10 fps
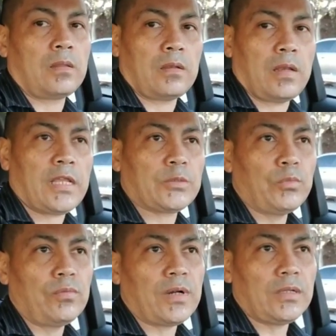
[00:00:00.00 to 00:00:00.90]
Let's move
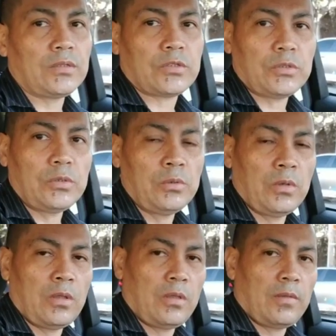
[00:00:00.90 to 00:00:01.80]
on to
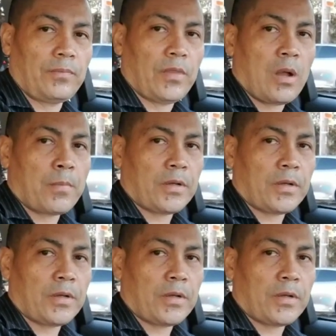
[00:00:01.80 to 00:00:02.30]
number